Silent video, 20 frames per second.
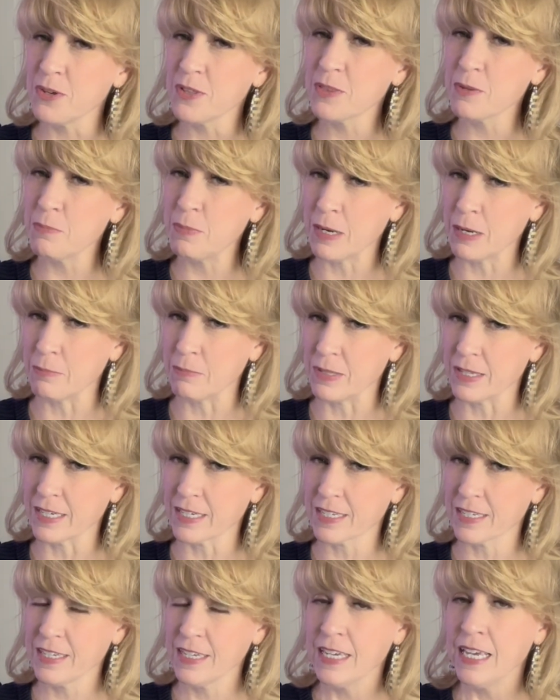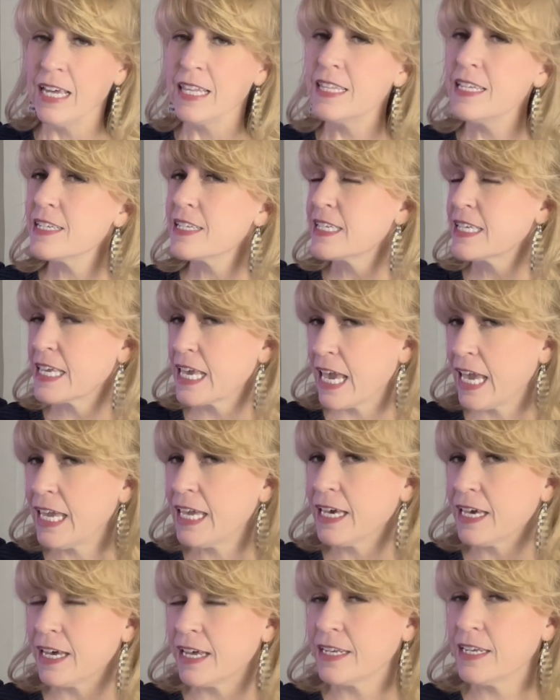the public. This
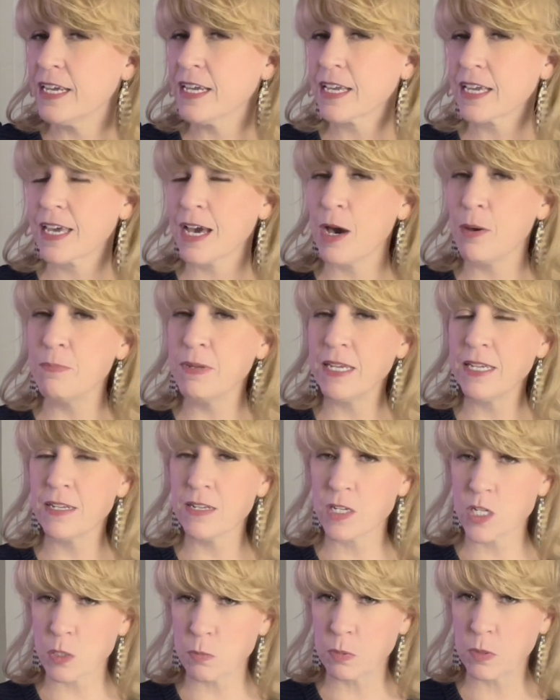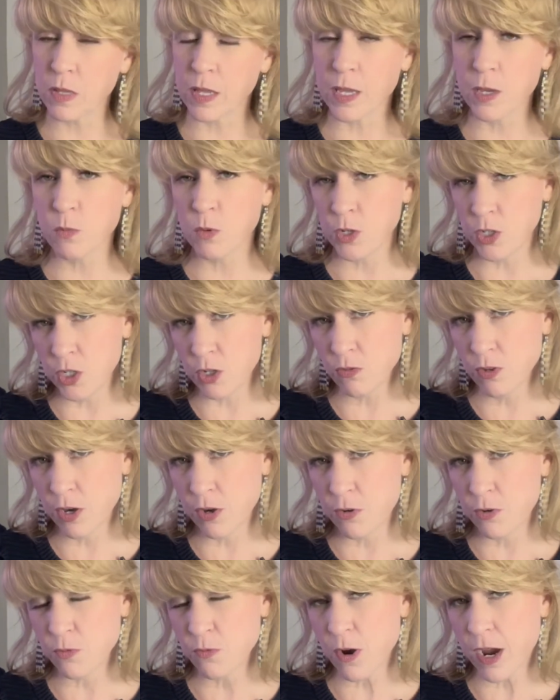can come into play when you go
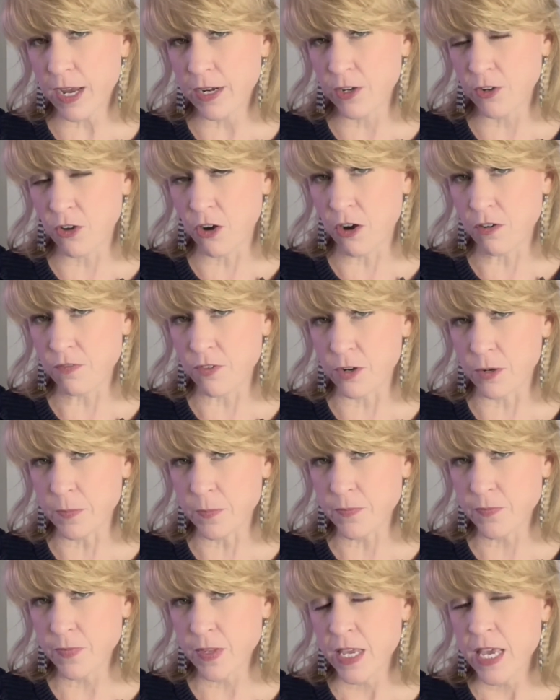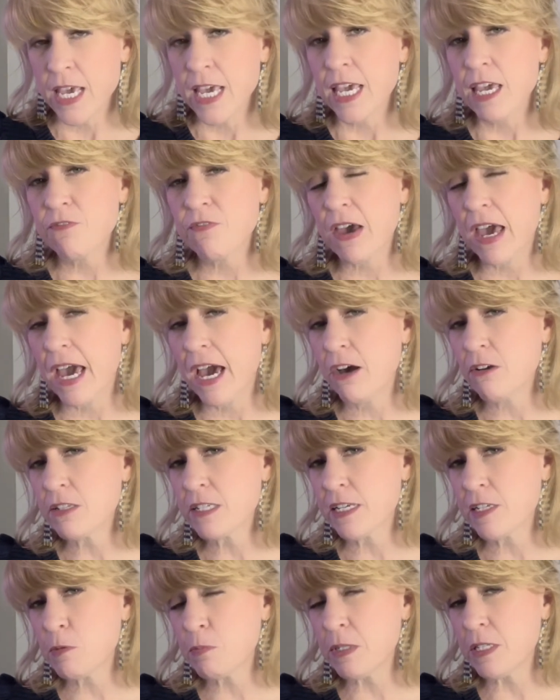to write an offer. If a house
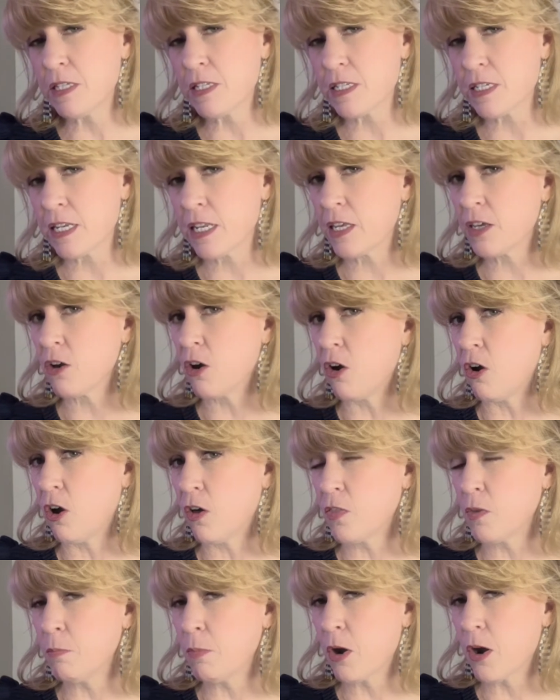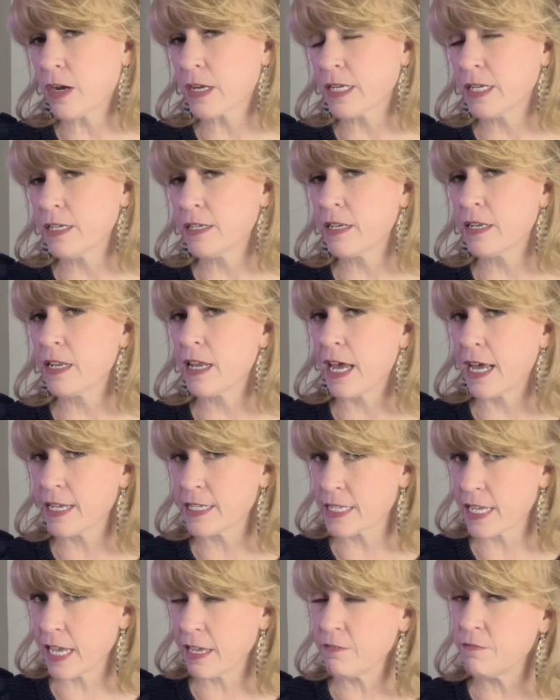has been sitting on the market, has
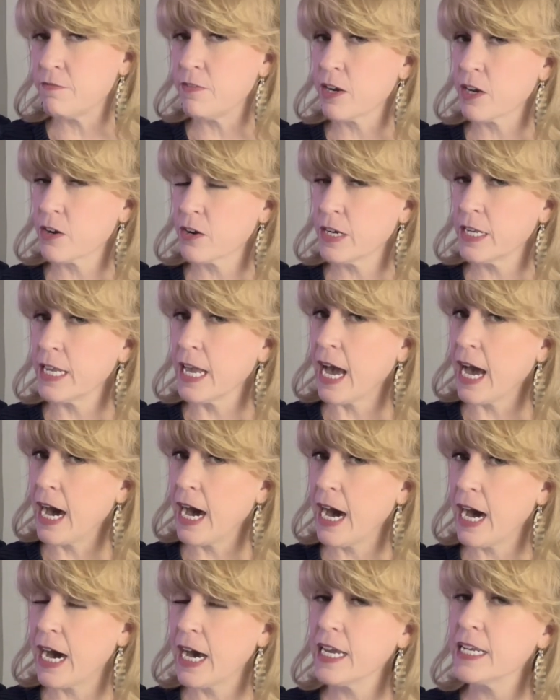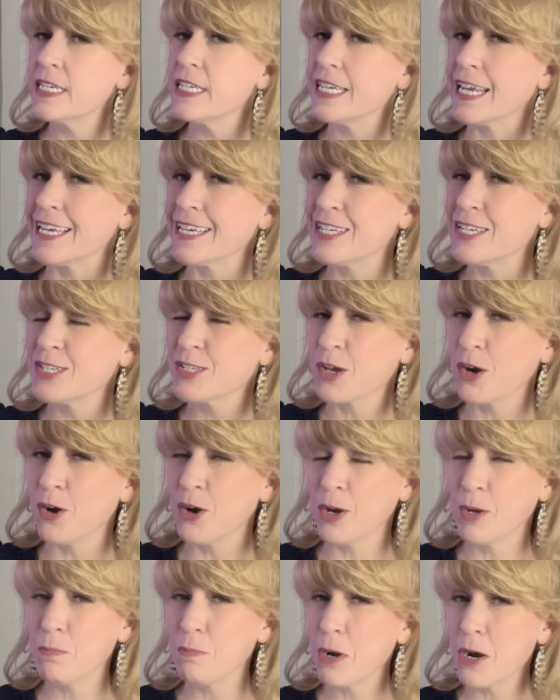a very high days
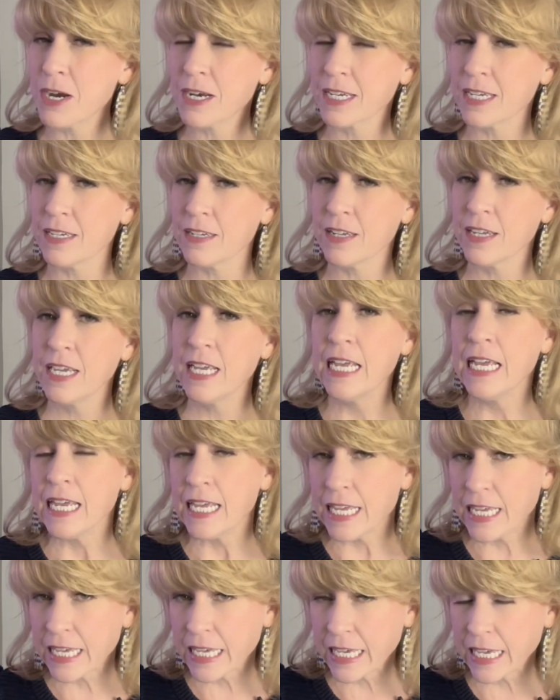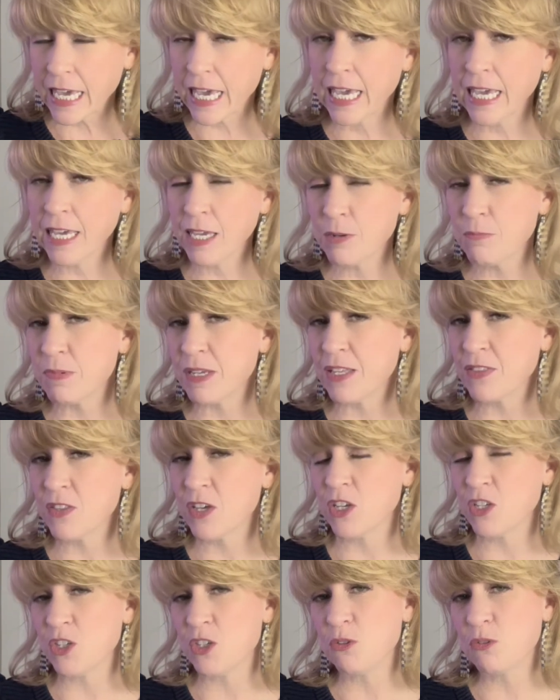on market, it can mean that
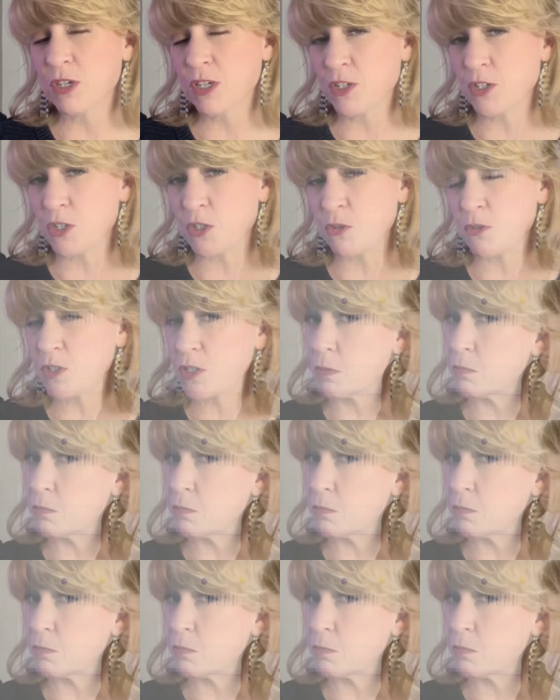you can do some